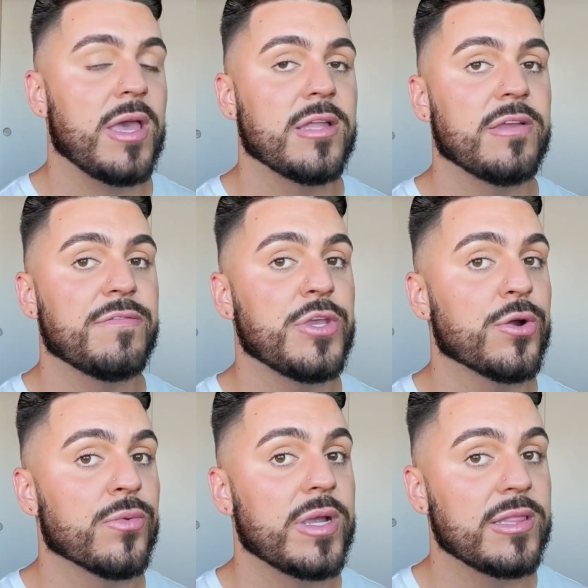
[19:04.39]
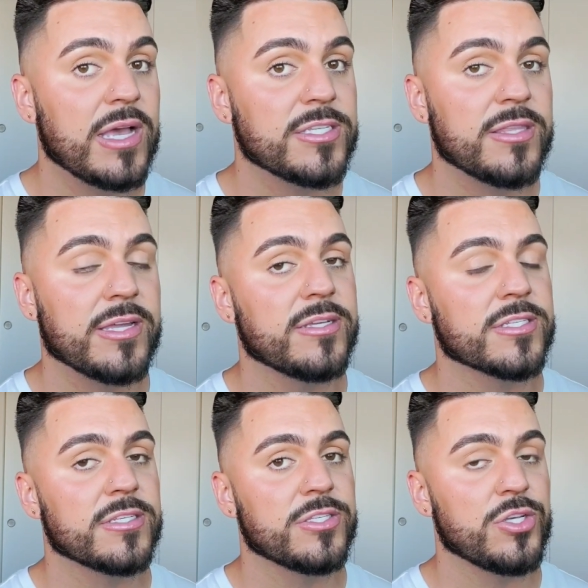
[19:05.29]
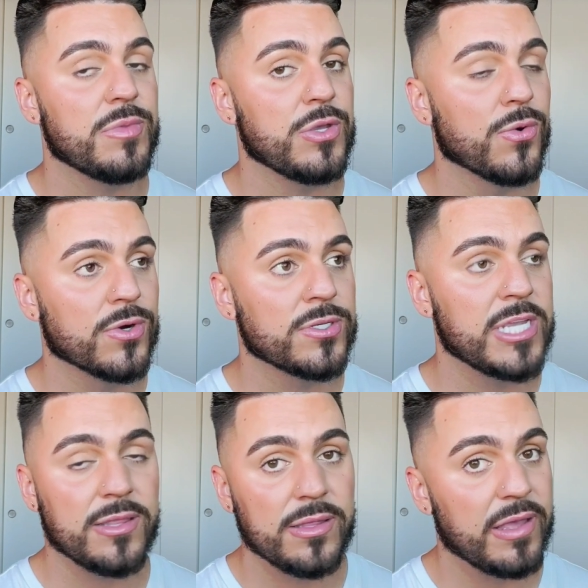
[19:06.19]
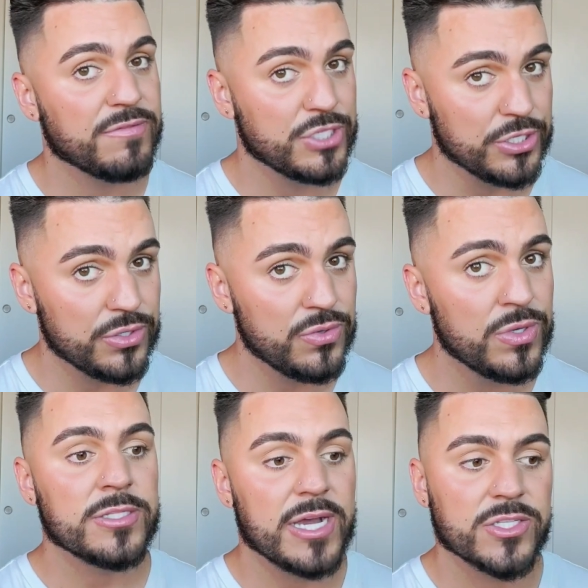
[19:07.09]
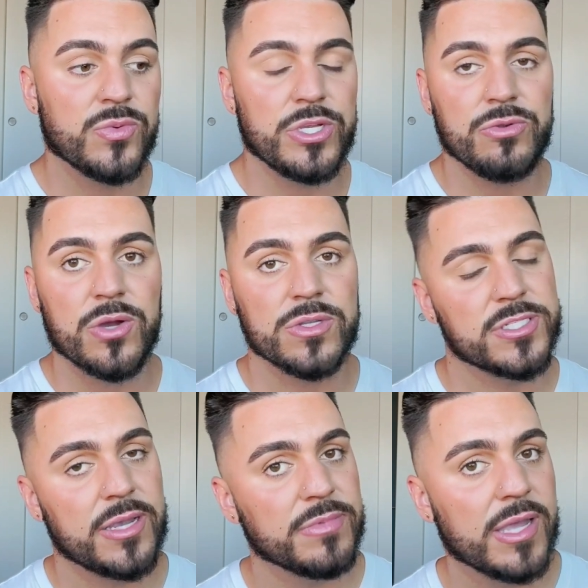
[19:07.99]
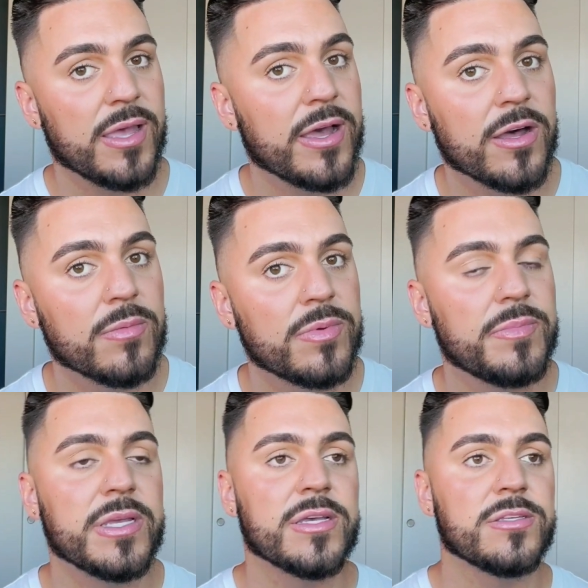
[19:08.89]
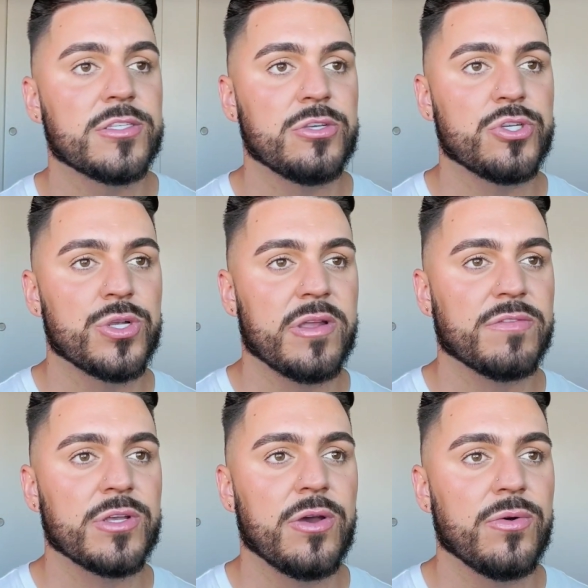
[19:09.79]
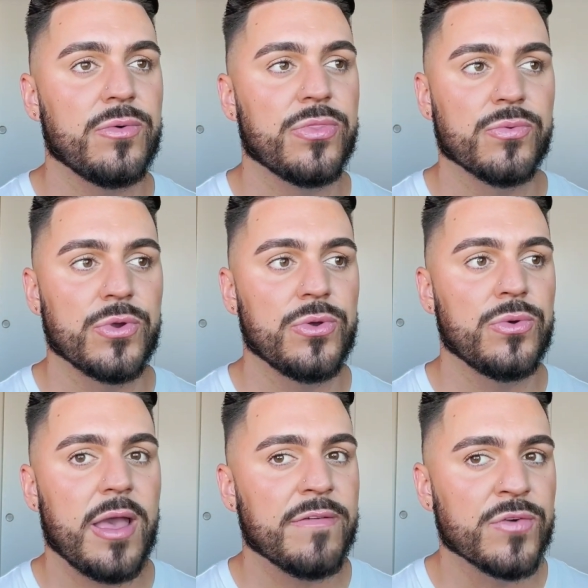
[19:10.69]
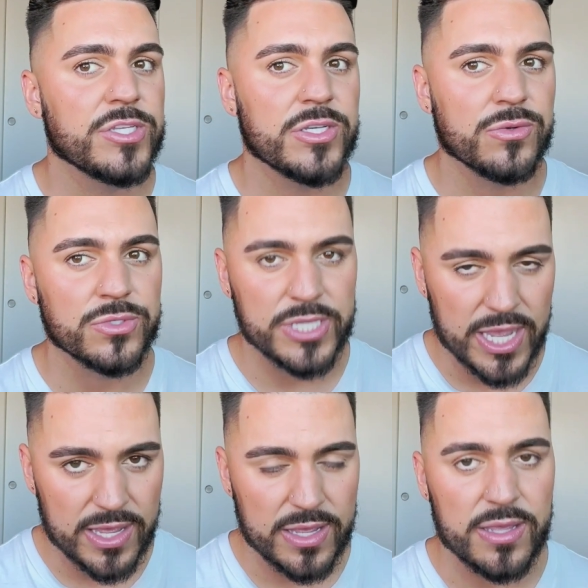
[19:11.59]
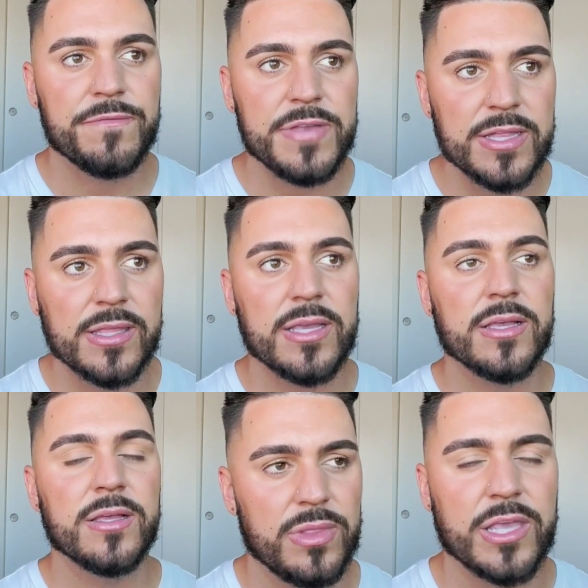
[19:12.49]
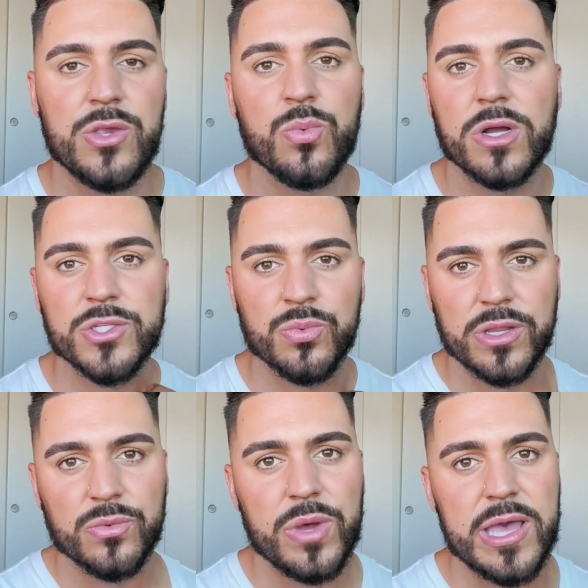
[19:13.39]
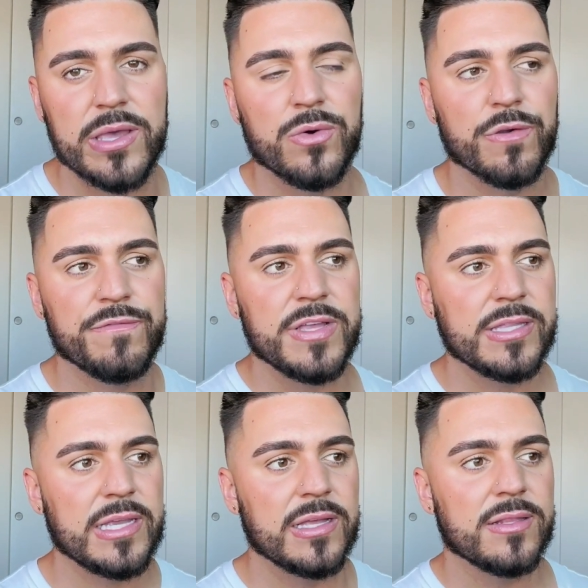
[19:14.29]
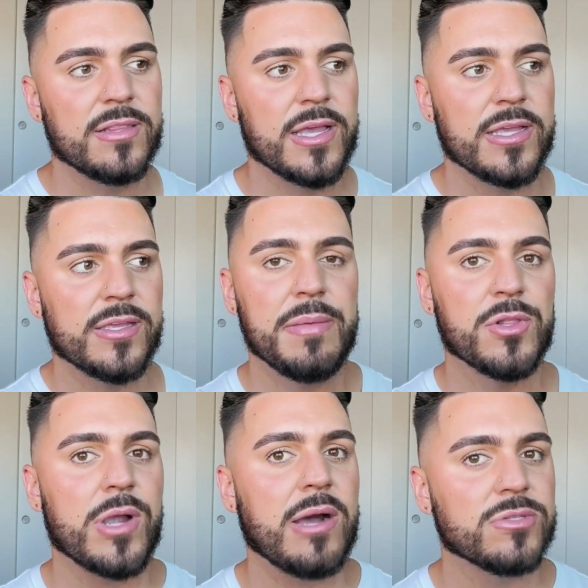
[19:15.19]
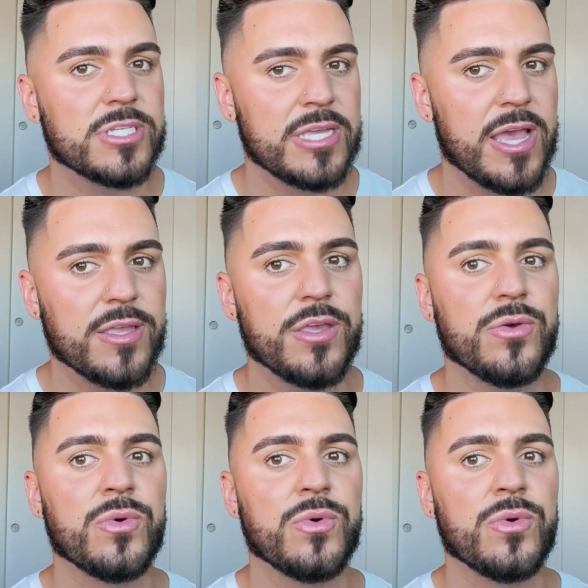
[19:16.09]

And if you're realizing that it's consuming your daily life too, that's when you know it's time to get help, because you shouldn't have to go through every single day feeling like you want to run away or feeling like people are out to get you.